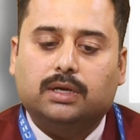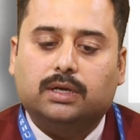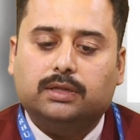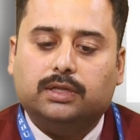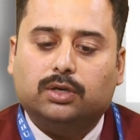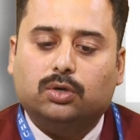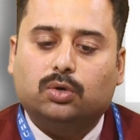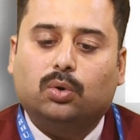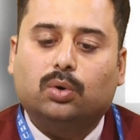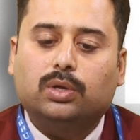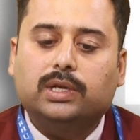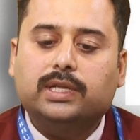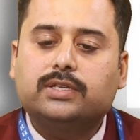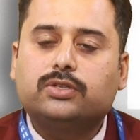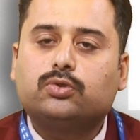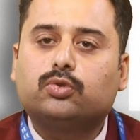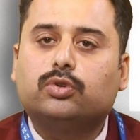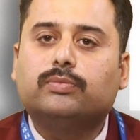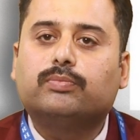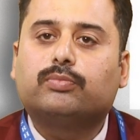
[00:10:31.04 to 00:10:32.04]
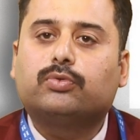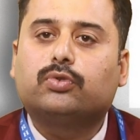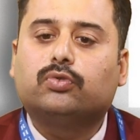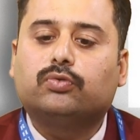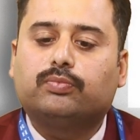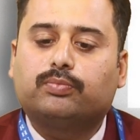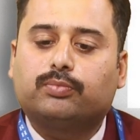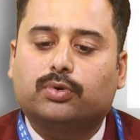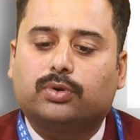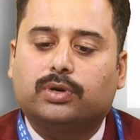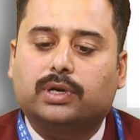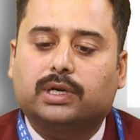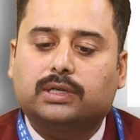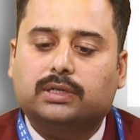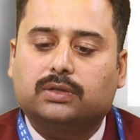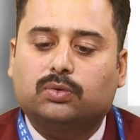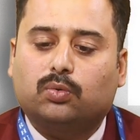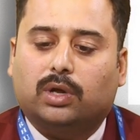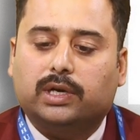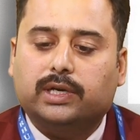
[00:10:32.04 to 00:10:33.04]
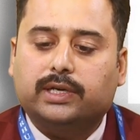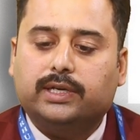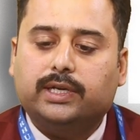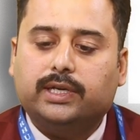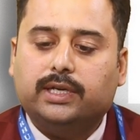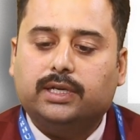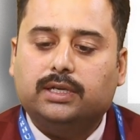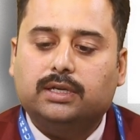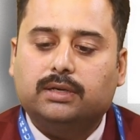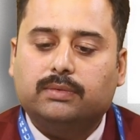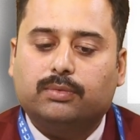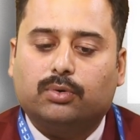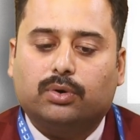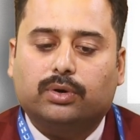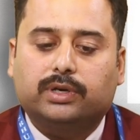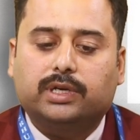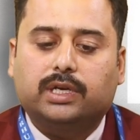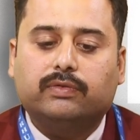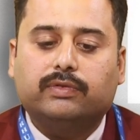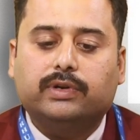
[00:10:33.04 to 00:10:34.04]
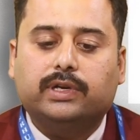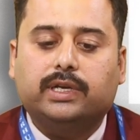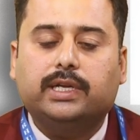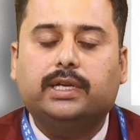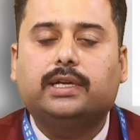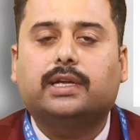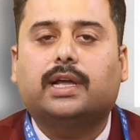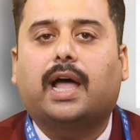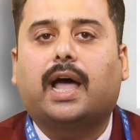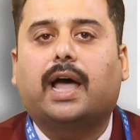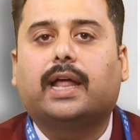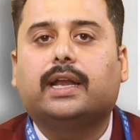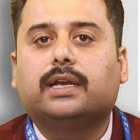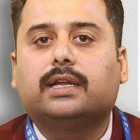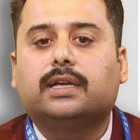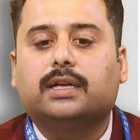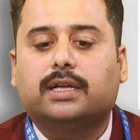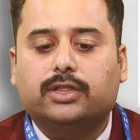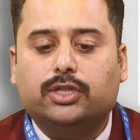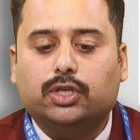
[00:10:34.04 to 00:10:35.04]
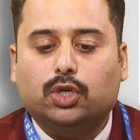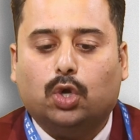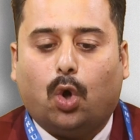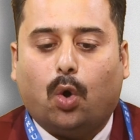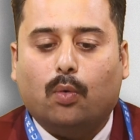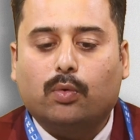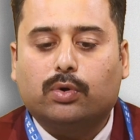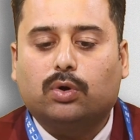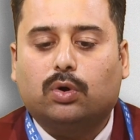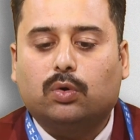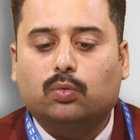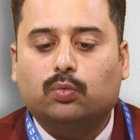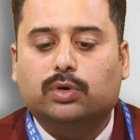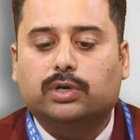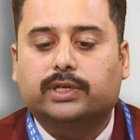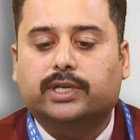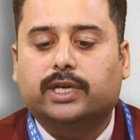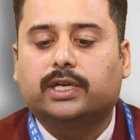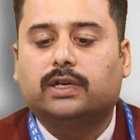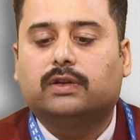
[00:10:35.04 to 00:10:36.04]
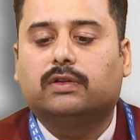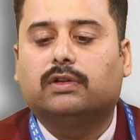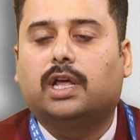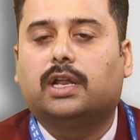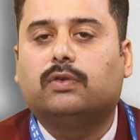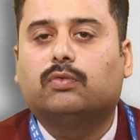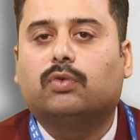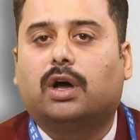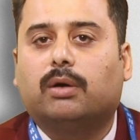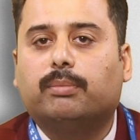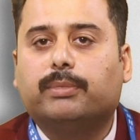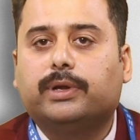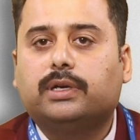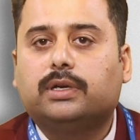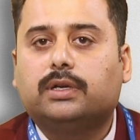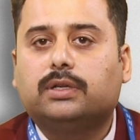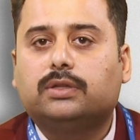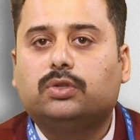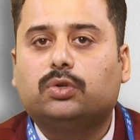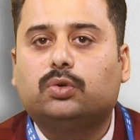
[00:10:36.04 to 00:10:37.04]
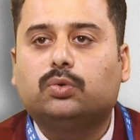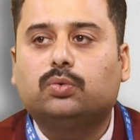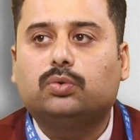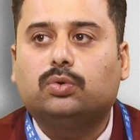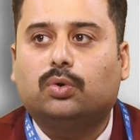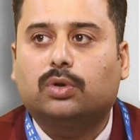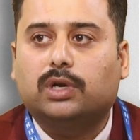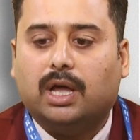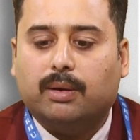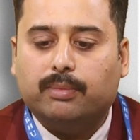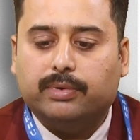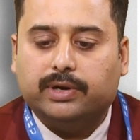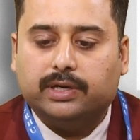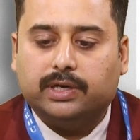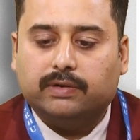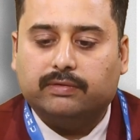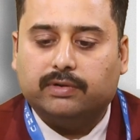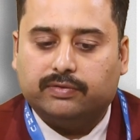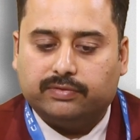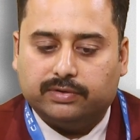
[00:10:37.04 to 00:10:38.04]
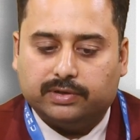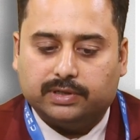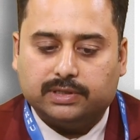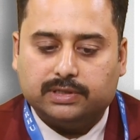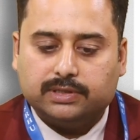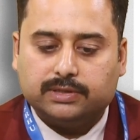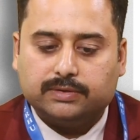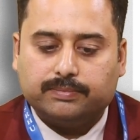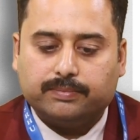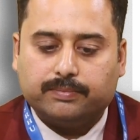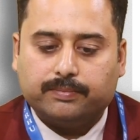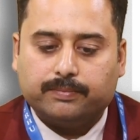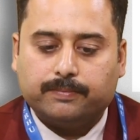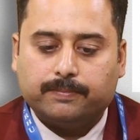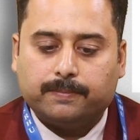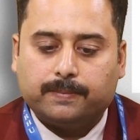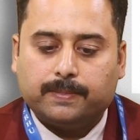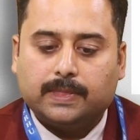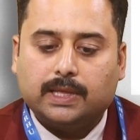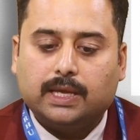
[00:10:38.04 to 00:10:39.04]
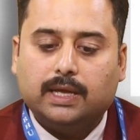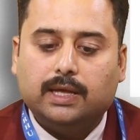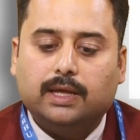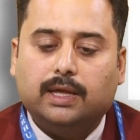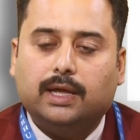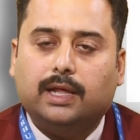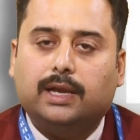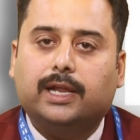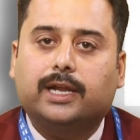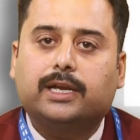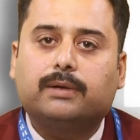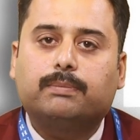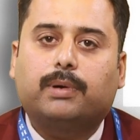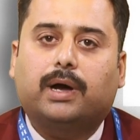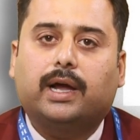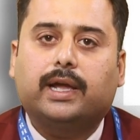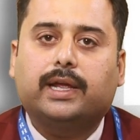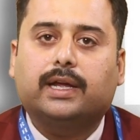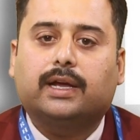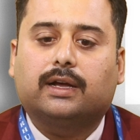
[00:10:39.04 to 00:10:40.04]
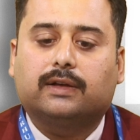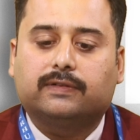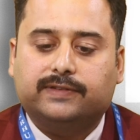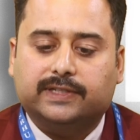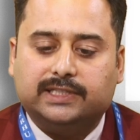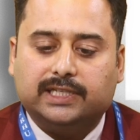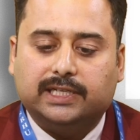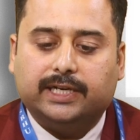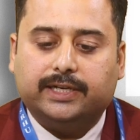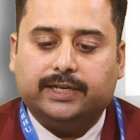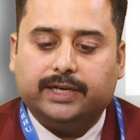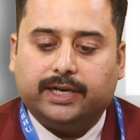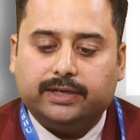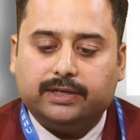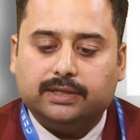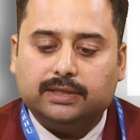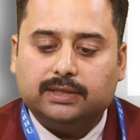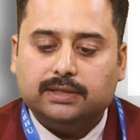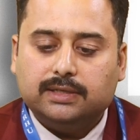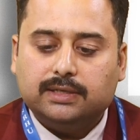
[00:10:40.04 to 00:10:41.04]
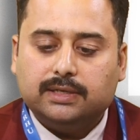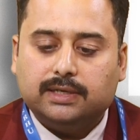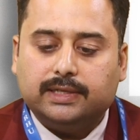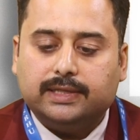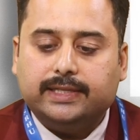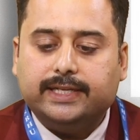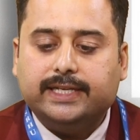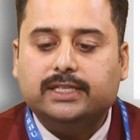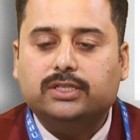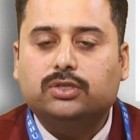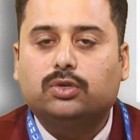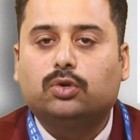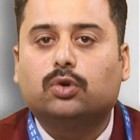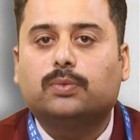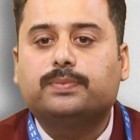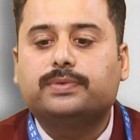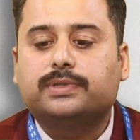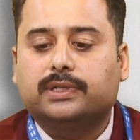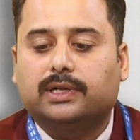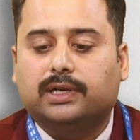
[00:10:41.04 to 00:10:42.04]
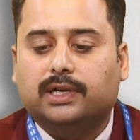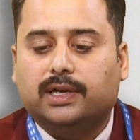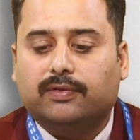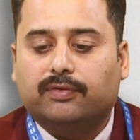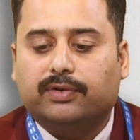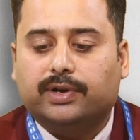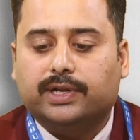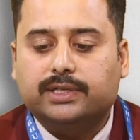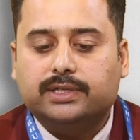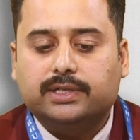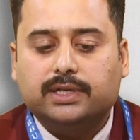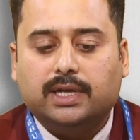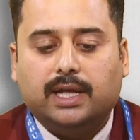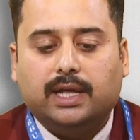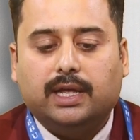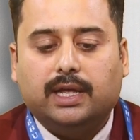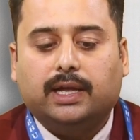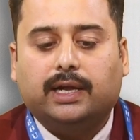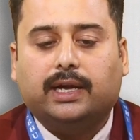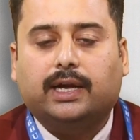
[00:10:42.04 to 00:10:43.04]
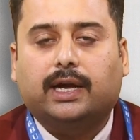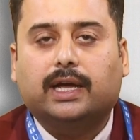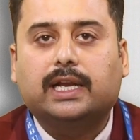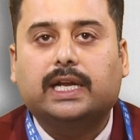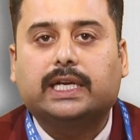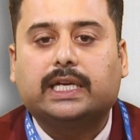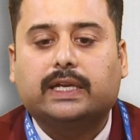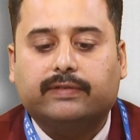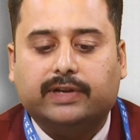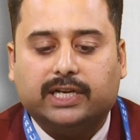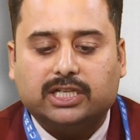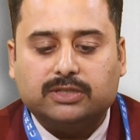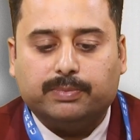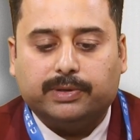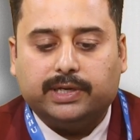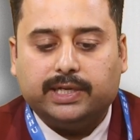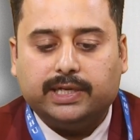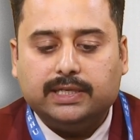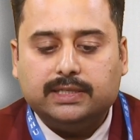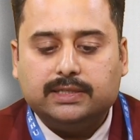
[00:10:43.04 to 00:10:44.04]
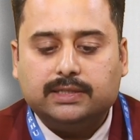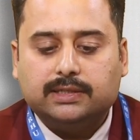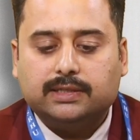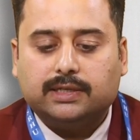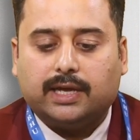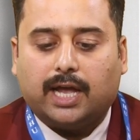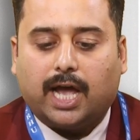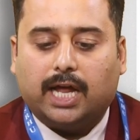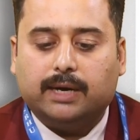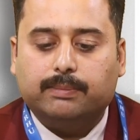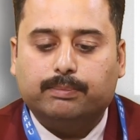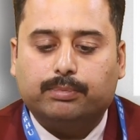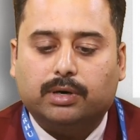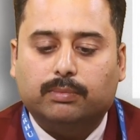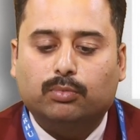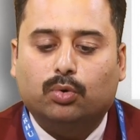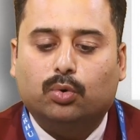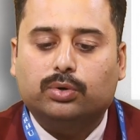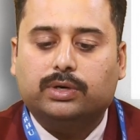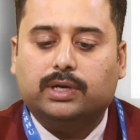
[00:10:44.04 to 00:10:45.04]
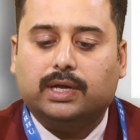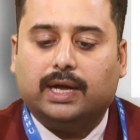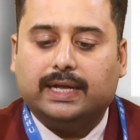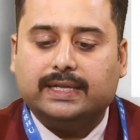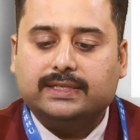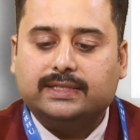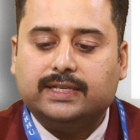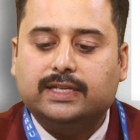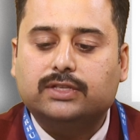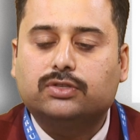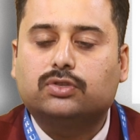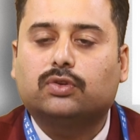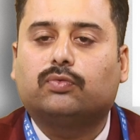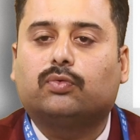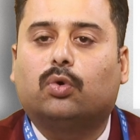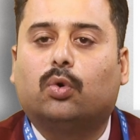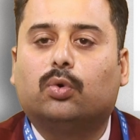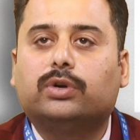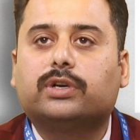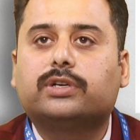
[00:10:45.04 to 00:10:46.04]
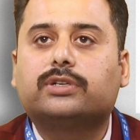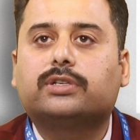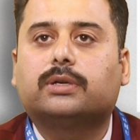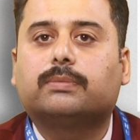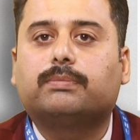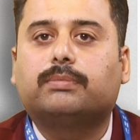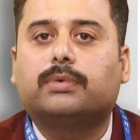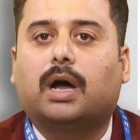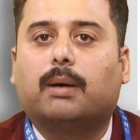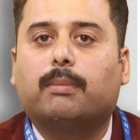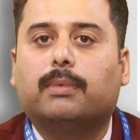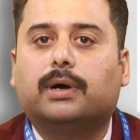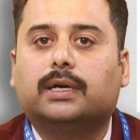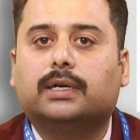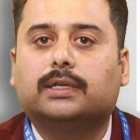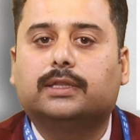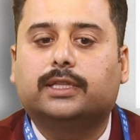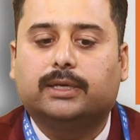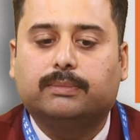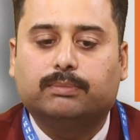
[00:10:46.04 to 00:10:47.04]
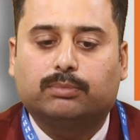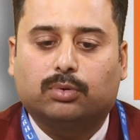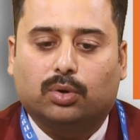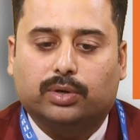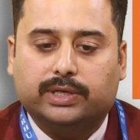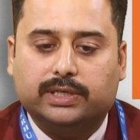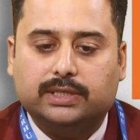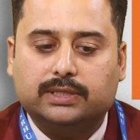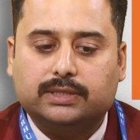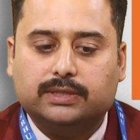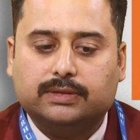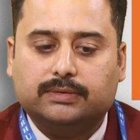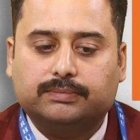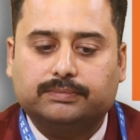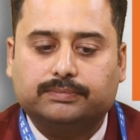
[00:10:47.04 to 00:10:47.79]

The goal is to improve product quality, productivity, and the overall working environment through collaborative efforts. Led by a facilitator, these groups leverage collective expertise and promote a sense of ownership among the employees.